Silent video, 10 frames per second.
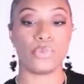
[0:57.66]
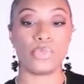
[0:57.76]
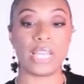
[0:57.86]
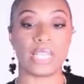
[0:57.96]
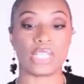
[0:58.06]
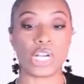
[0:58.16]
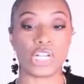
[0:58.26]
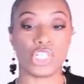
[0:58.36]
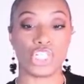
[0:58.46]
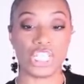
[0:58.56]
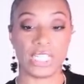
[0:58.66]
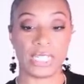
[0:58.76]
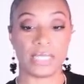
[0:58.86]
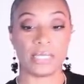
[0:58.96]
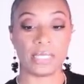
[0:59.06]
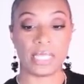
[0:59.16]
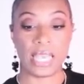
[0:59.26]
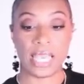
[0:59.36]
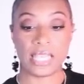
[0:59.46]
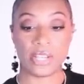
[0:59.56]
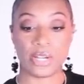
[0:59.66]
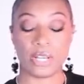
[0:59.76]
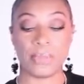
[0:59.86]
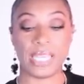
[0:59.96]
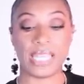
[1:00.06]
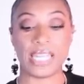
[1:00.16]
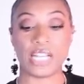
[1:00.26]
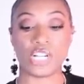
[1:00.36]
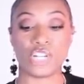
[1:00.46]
Crew has our jeans. They're coming in at